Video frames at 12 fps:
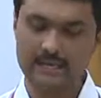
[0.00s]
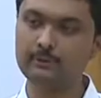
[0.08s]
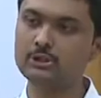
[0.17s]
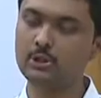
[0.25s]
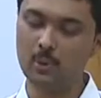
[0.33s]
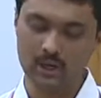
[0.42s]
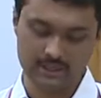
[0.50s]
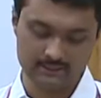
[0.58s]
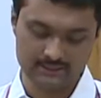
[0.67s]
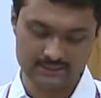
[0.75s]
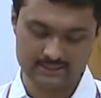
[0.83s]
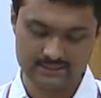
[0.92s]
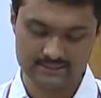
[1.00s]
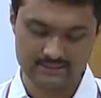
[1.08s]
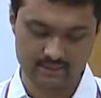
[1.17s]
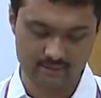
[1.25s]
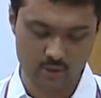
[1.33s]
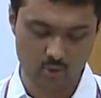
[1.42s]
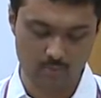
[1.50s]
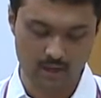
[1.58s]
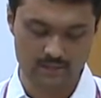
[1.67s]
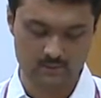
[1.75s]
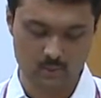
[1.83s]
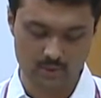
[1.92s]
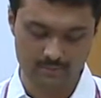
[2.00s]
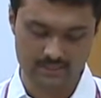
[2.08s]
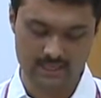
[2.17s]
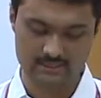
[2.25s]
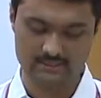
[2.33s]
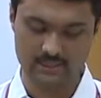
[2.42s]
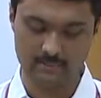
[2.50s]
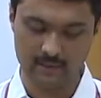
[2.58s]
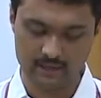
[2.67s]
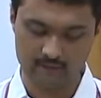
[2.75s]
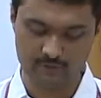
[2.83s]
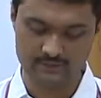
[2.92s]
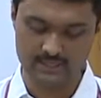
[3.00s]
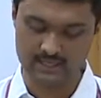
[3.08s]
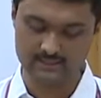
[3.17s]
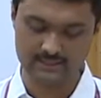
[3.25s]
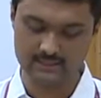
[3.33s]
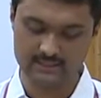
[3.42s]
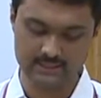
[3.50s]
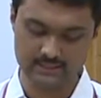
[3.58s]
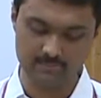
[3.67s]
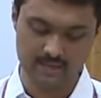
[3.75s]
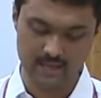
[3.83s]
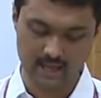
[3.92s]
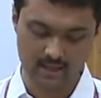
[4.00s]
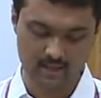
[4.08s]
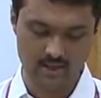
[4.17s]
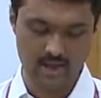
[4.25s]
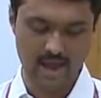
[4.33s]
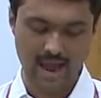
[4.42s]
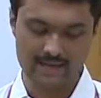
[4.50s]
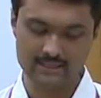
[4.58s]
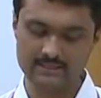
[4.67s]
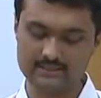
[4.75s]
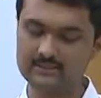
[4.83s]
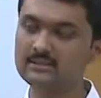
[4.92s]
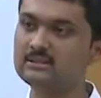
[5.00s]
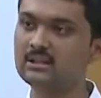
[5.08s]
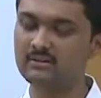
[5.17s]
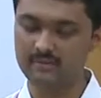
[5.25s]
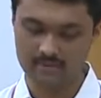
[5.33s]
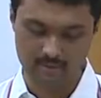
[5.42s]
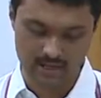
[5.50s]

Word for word: He was awarded the Justice C.V. Kumaraswamy Shastri Medal for Sanskrit in his BA and the Justice Sir V.